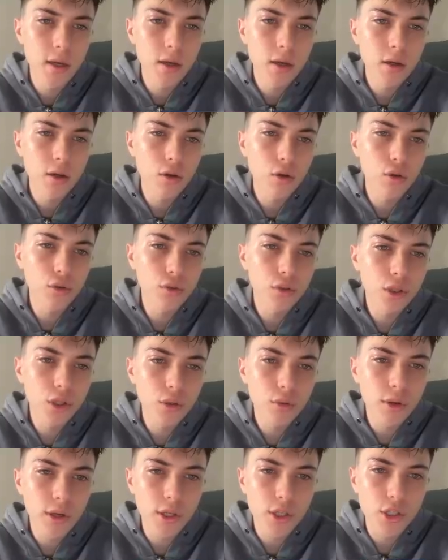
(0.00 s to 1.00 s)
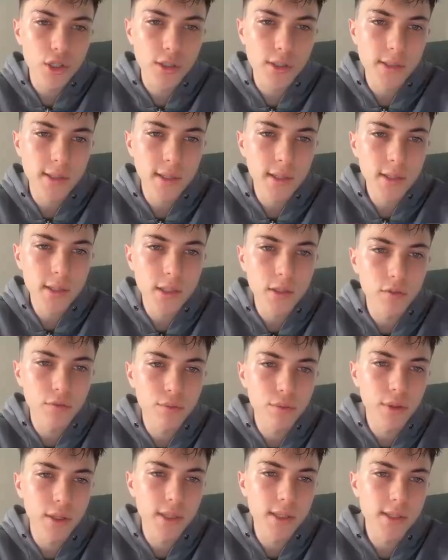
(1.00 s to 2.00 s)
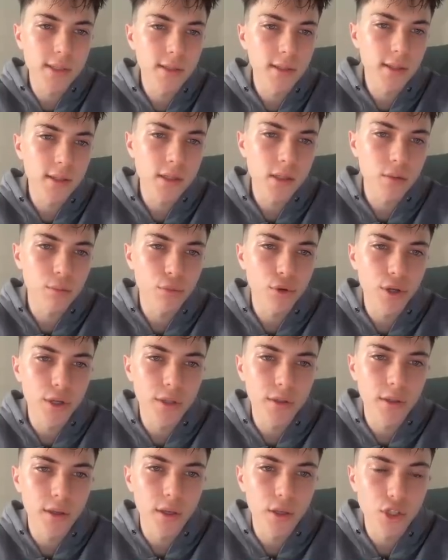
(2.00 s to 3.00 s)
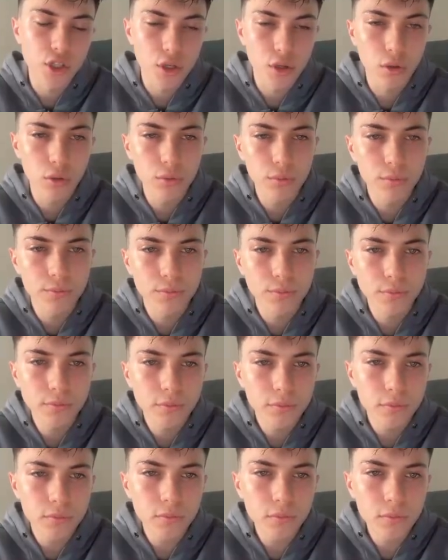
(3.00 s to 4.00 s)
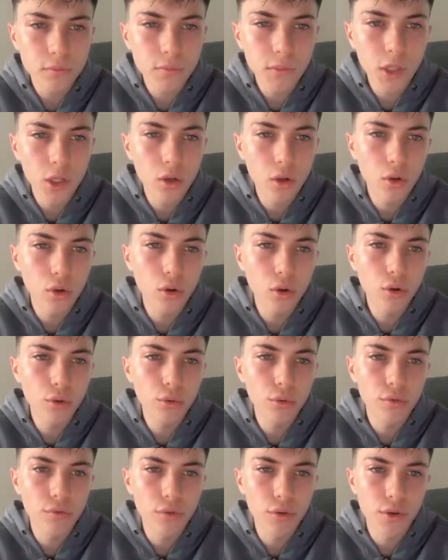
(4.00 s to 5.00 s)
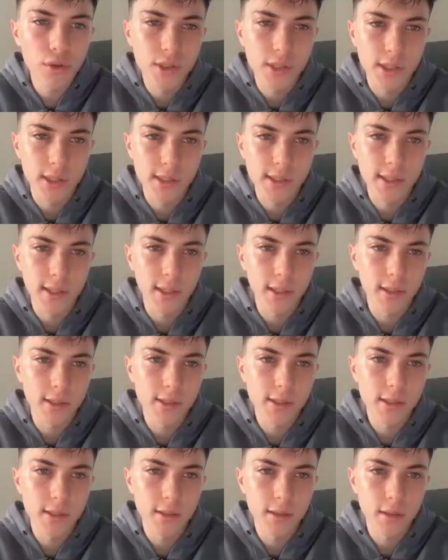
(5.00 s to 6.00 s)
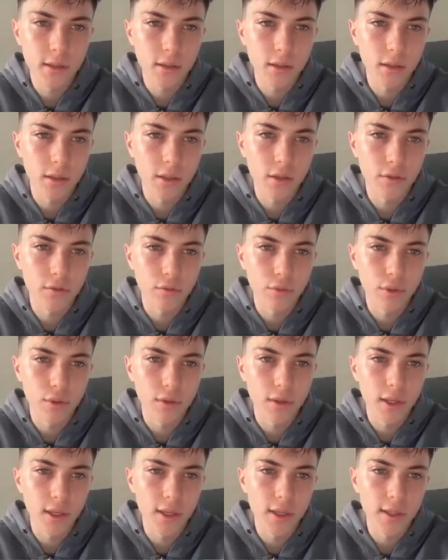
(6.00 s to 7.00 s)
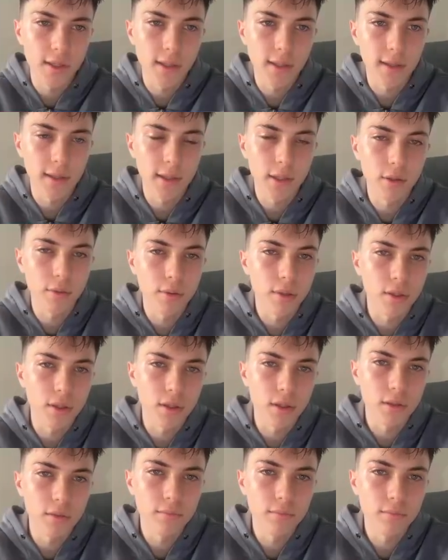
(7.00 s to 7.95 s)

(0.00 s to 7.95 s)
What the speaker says: continuation sells if price doesn't break the Asia low, or reversal sells if we take that liquidity.